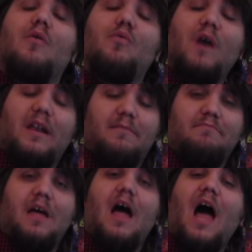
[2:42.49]
Well,
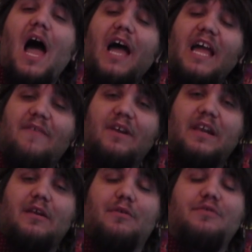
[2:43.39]
I have a
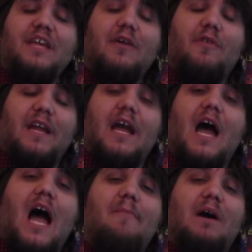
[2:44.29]
little theory
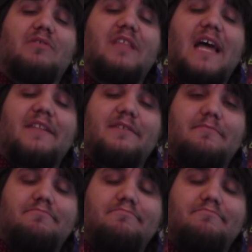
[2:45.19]
about that.